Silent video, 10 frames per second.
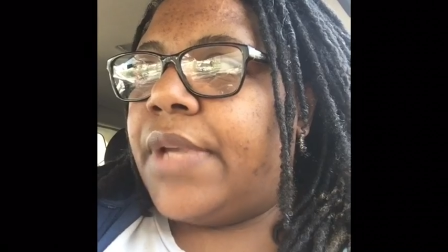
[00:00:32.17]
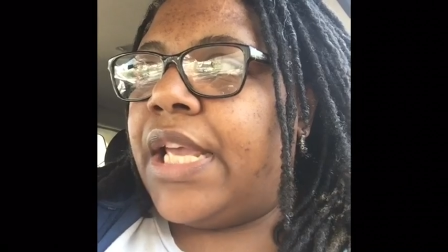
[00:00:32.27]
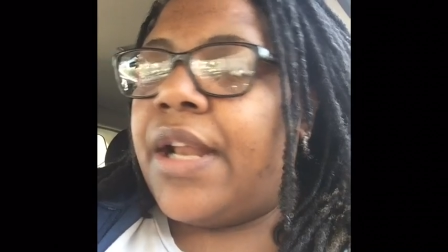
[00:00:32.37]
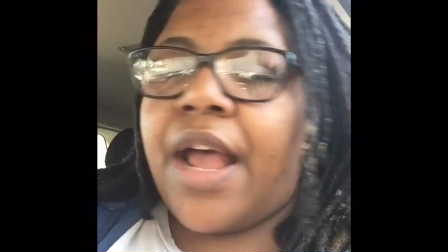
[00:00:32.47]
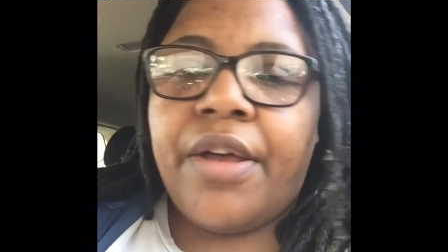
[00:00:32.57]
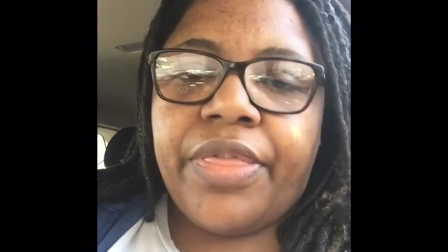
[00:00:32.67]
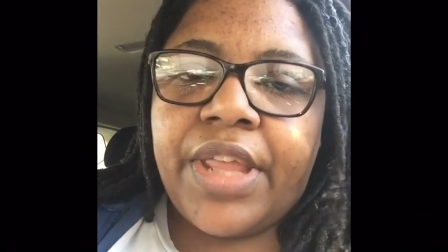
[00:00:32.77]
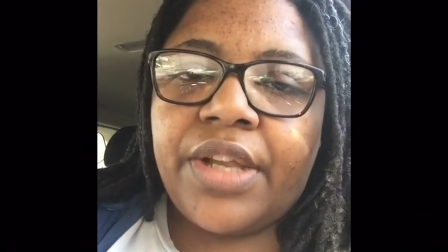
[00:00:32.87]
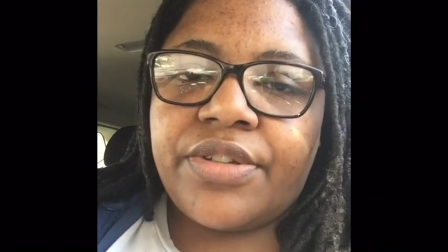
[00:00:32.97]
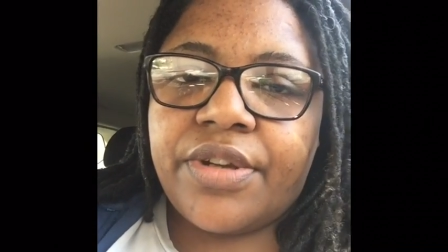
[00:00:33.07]
and how
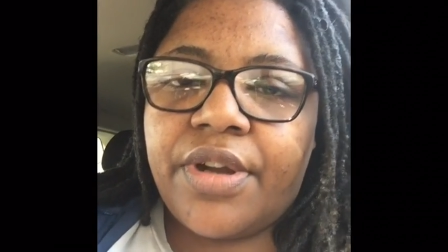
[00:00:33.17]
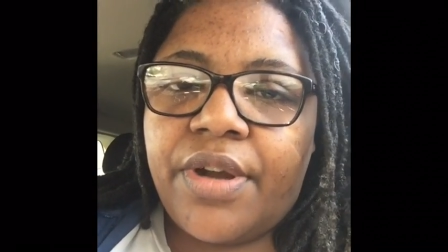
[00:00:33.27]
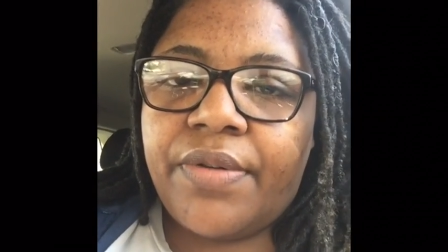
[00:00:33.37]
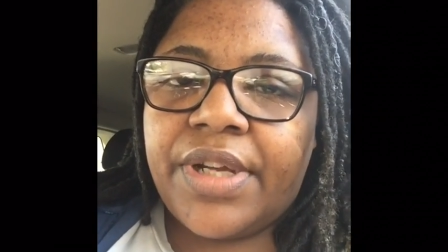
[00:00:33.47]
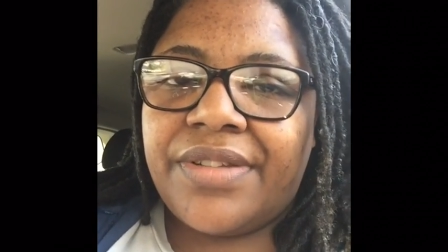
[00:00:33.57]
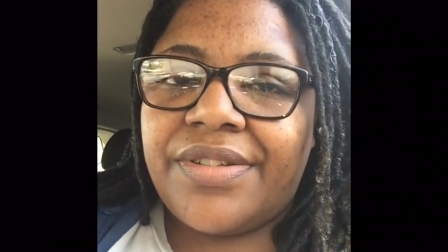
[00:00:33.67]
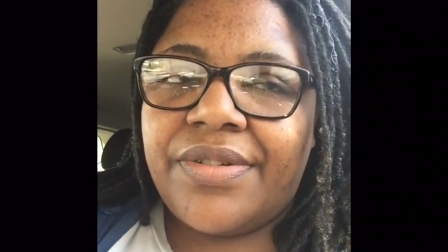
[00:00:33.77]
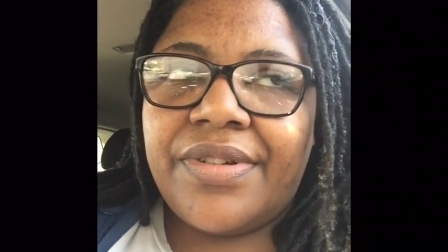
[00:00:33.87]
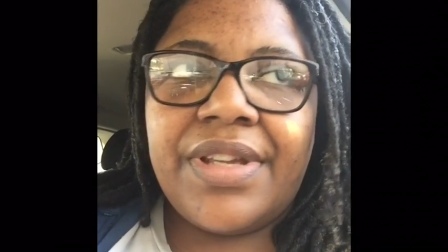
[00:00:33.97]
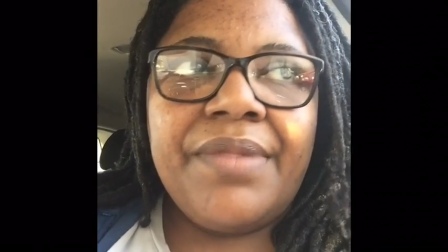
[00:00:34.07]
things are going.
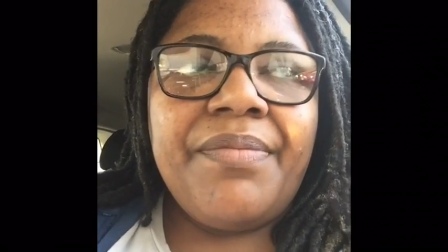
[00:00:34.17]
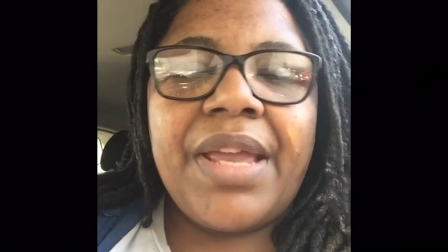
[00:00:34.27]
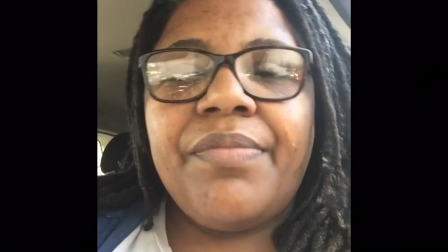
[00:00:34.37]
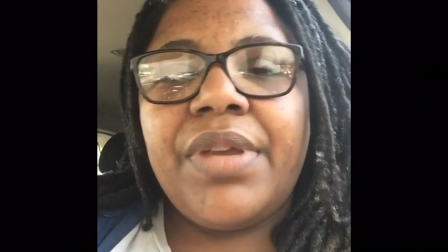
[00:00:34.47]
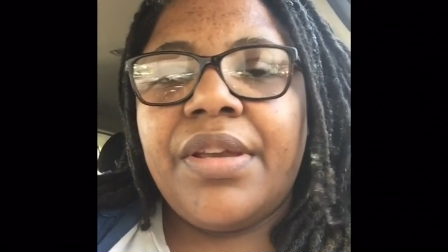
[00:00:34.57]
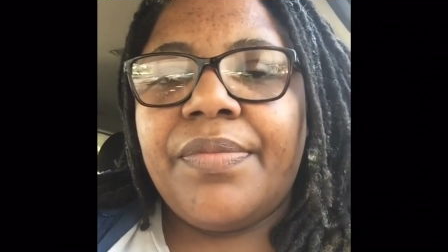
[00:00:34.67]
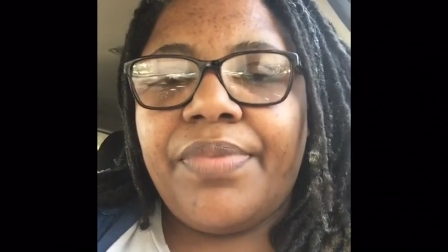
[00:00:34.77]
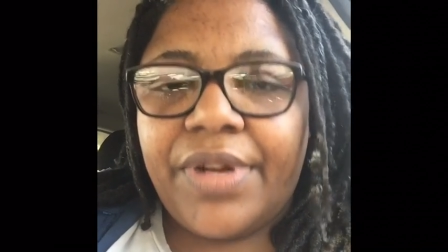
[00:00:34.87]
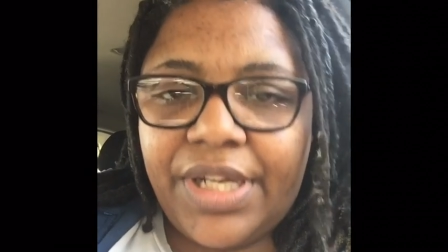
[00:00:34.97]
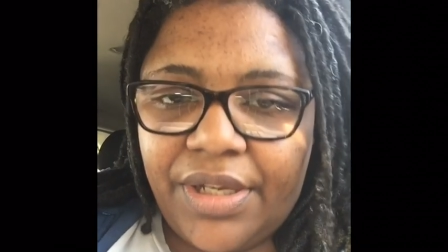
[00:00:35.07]
So it may be a
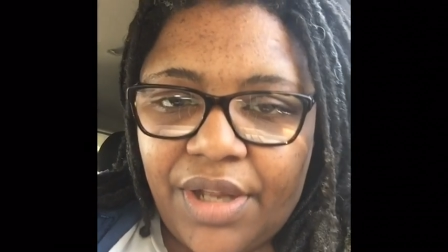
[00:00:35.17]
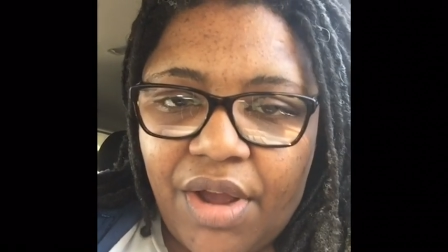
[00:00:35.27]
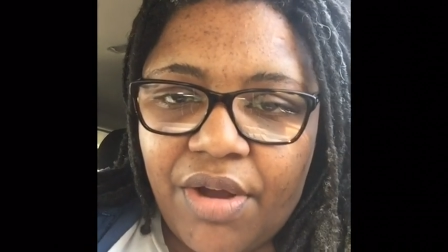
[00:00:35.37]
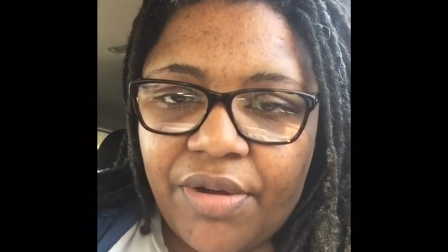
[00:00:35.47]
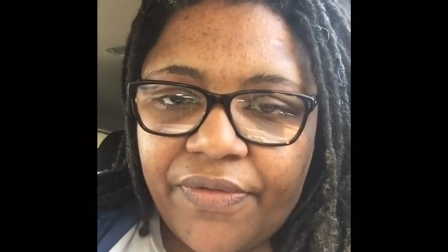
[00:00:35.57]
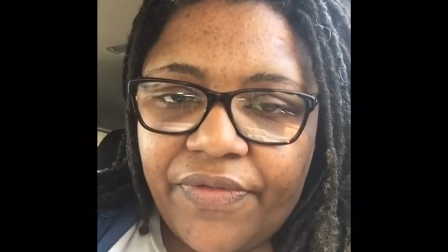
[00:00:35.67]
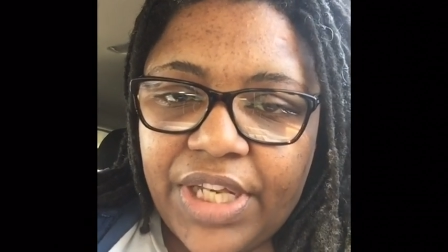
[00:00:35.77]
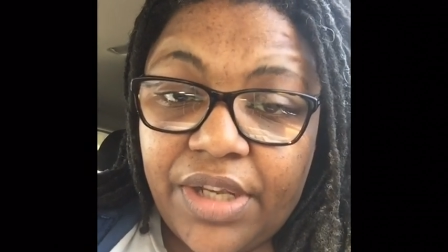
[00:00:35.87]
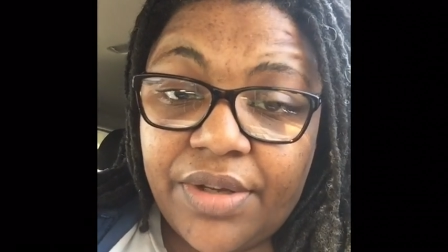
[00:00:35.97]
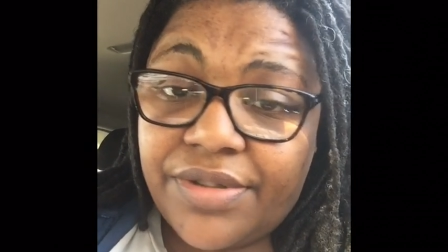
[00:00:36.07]
pretty long
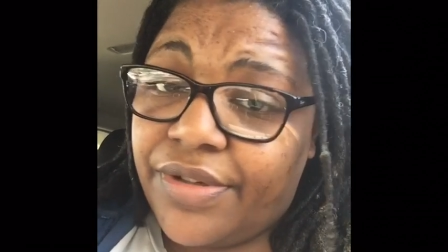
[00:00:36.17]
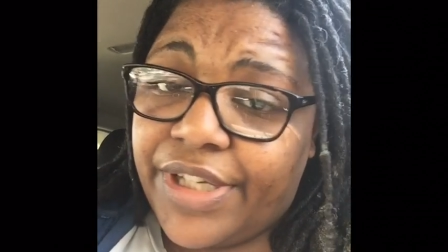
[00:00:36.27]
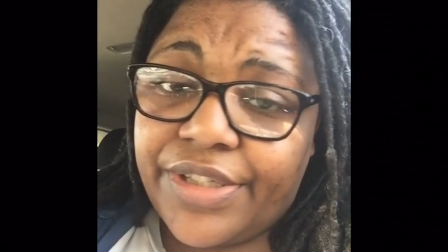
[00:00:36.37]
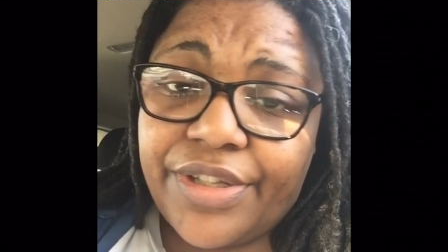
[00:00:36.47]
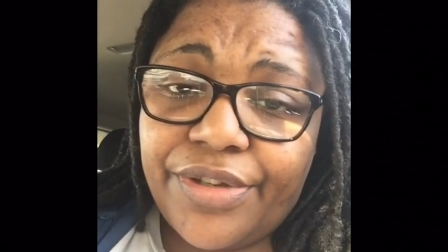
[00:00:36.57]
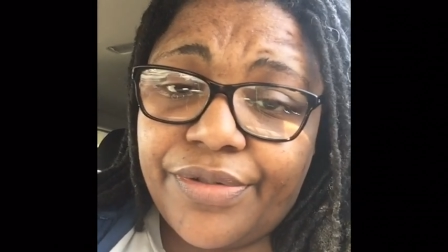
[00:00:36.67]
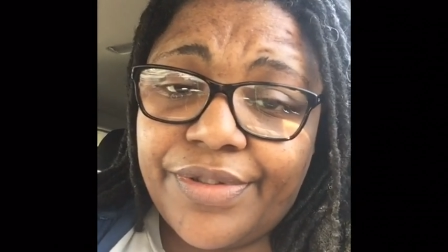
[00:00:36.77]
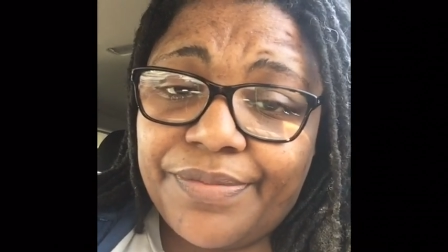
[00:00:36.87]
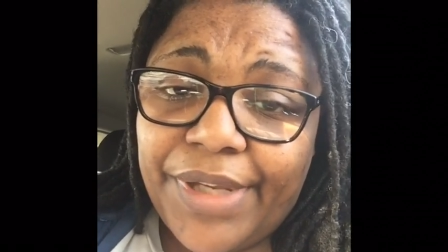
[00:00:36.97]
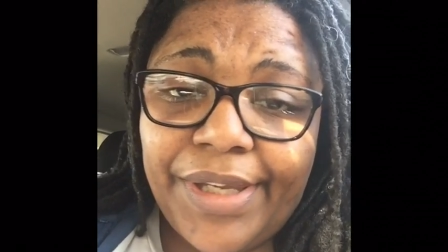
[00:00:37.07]
video, so
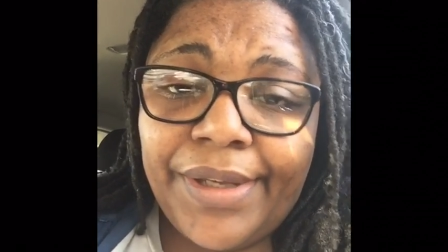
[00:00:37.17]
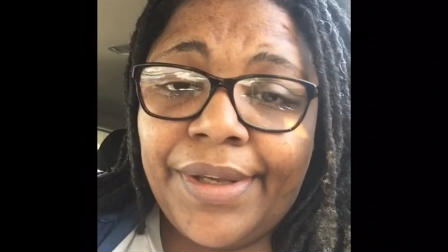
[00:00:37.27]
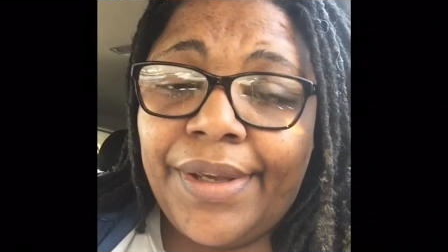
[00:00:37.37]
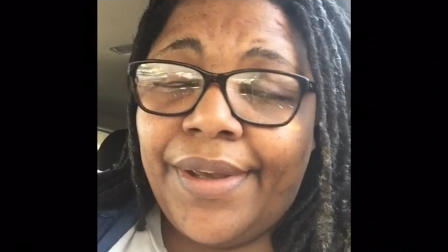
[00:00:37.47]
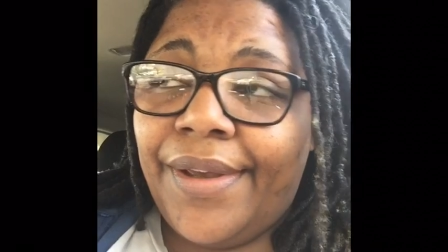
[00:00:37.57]
excuse me.